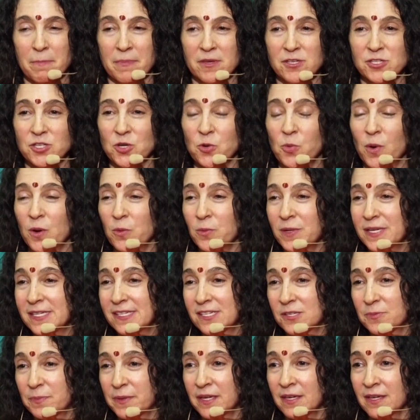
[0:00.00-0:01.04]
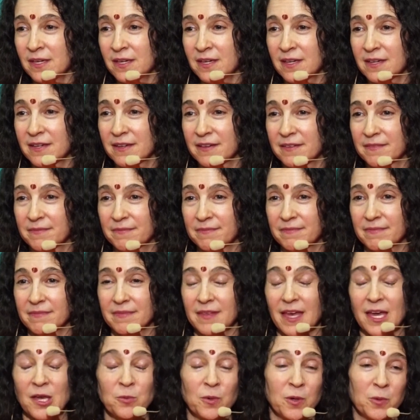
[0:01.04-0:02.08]
So what we speak
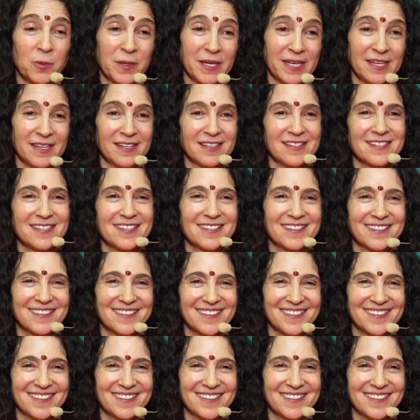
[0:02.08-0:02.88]
and what we eat.